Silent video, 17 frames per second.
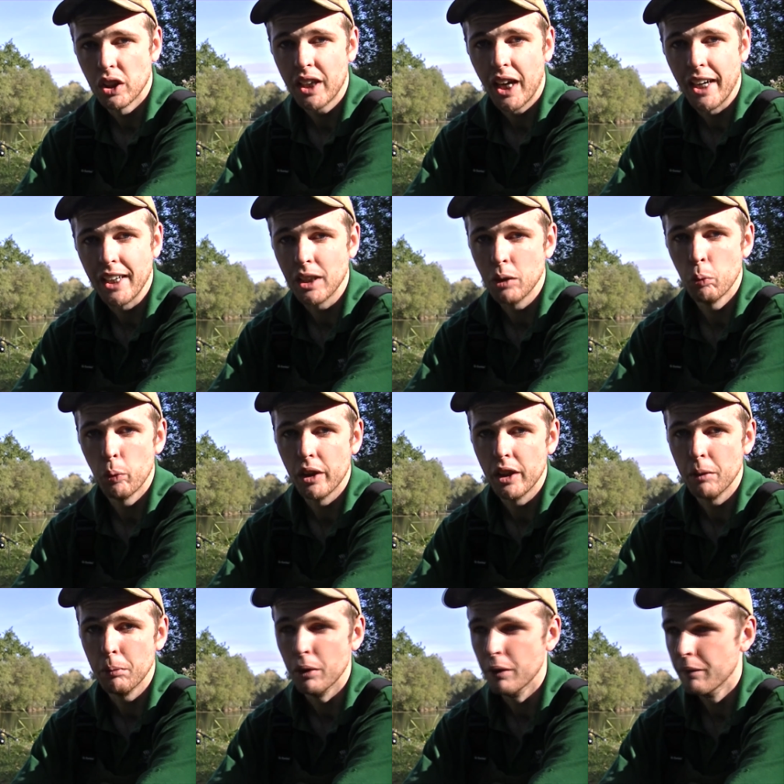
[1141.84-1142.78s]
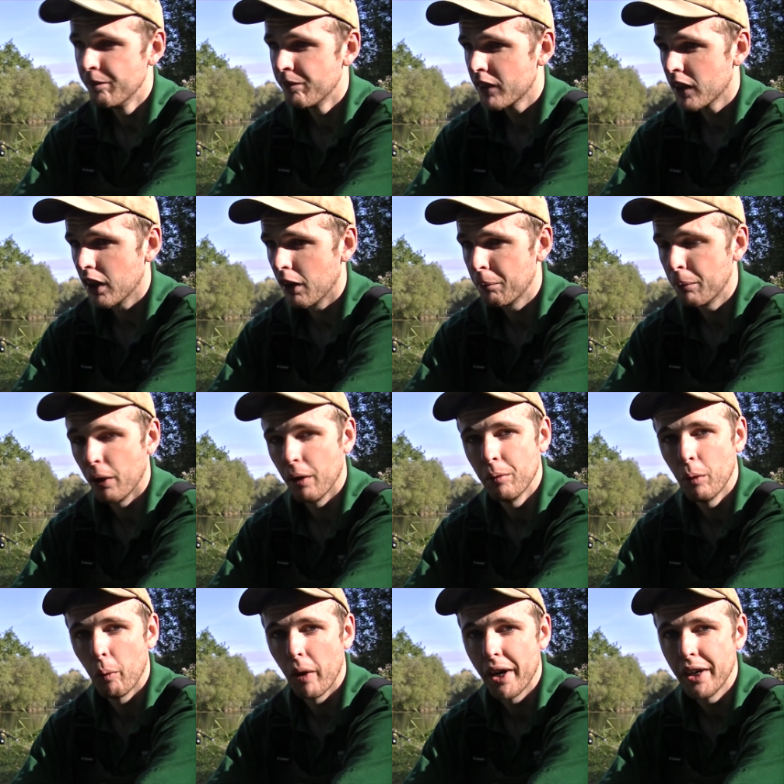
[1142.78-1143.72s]
caked in weed, but I put on
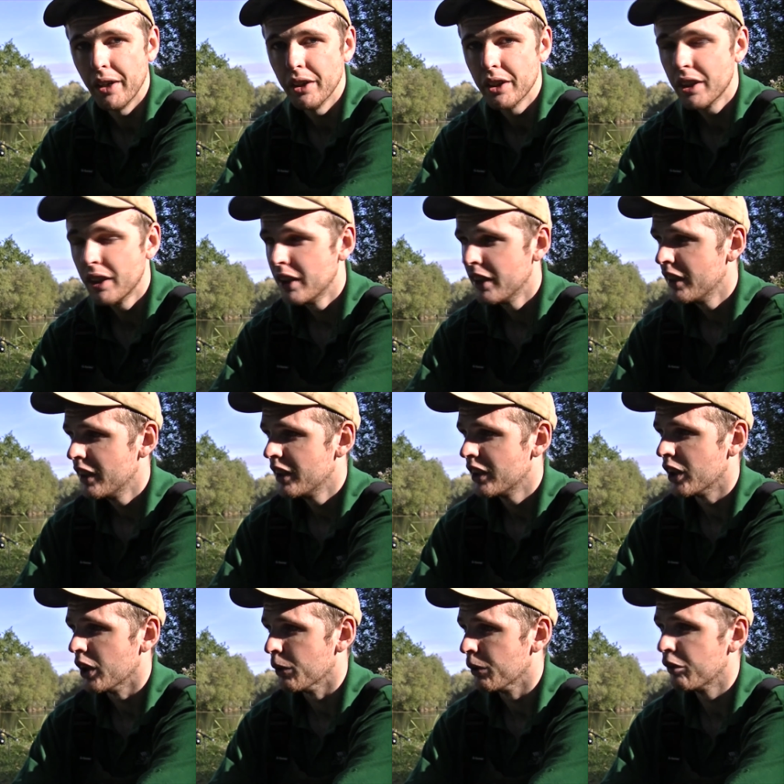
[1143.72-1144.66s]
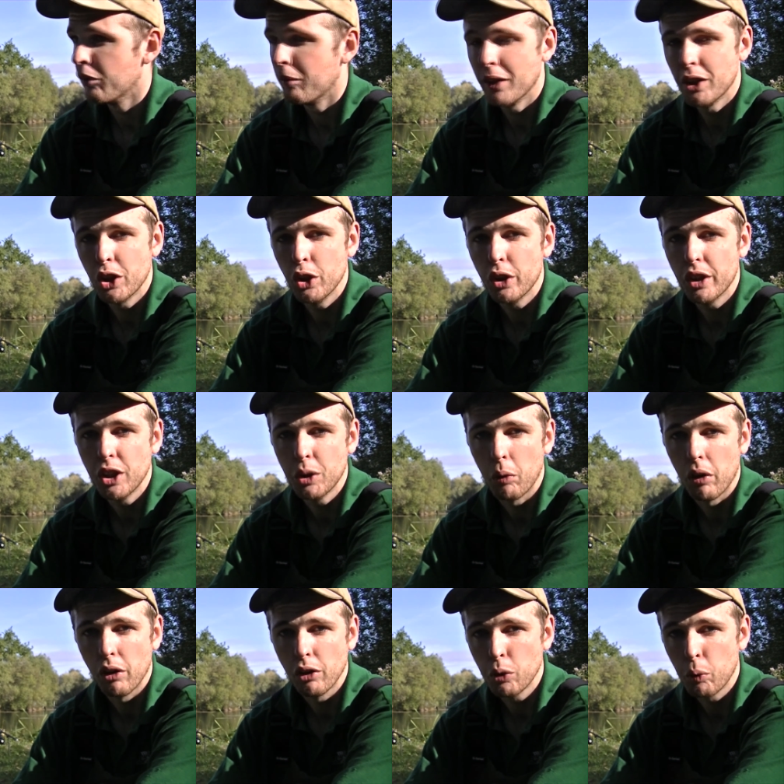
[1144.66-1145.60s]
my waders, so if I manage to hook into
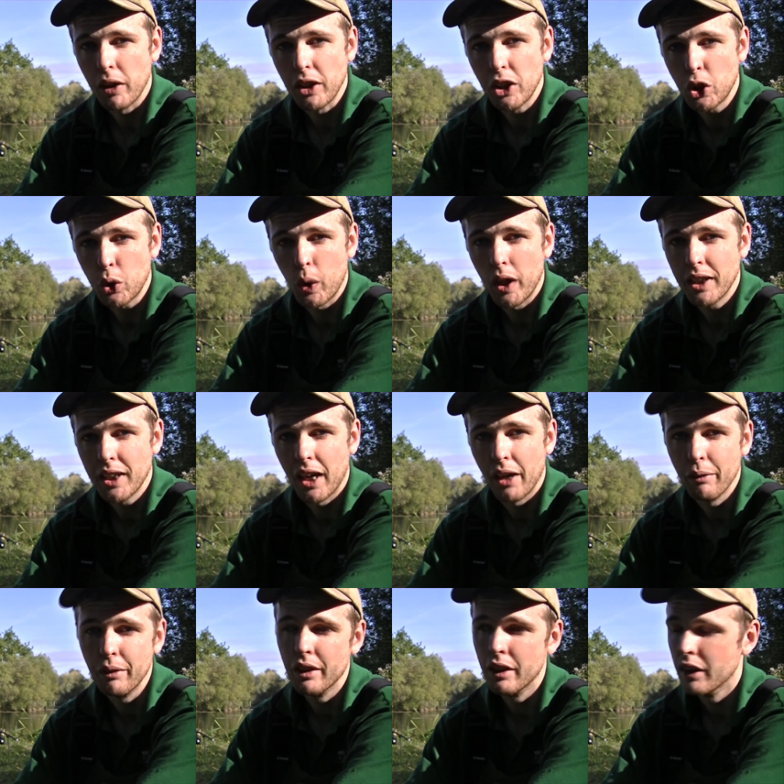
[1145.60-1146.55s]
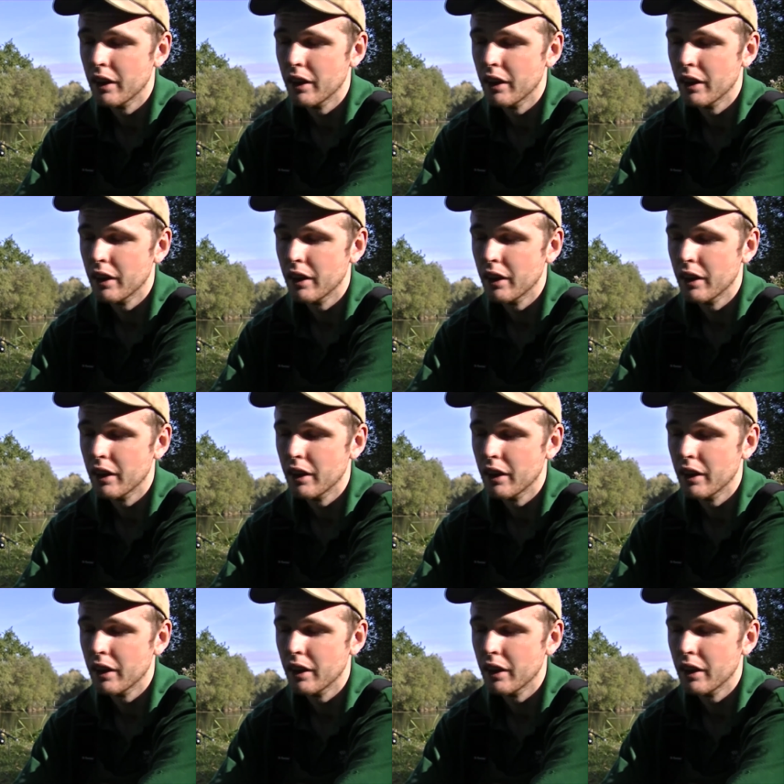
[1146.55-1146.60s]
one I'll just wade straight out and